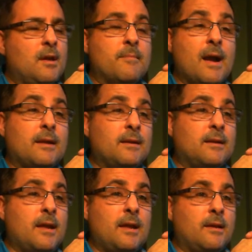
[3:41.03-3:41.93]
Back in the
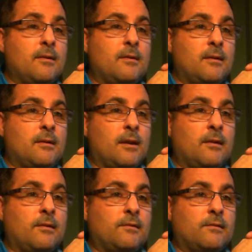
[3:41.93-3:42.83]
day, I
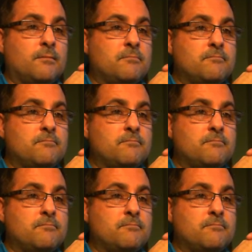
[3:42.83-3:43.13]
guess